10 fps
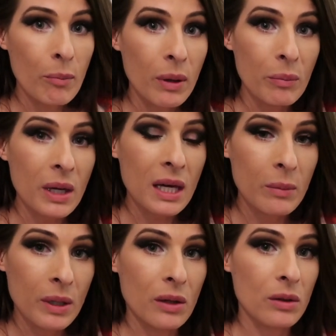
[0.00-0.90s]
But
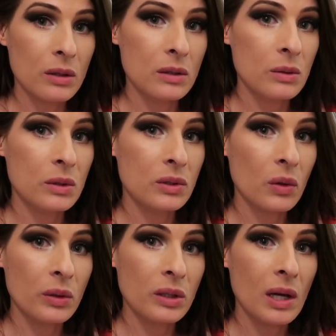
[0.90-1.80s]
me being 32 years
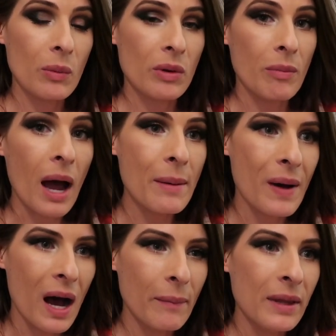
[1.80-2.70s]
old and there with my
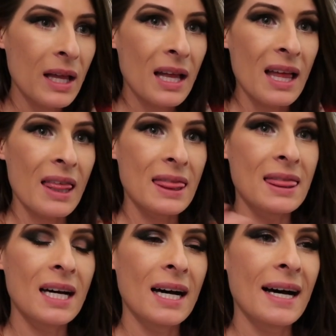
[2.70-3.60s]
mom,
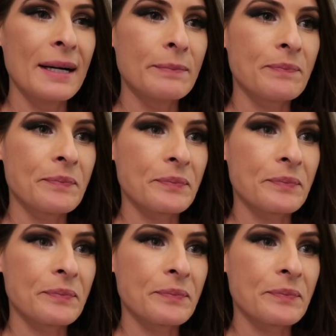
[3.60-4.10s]
the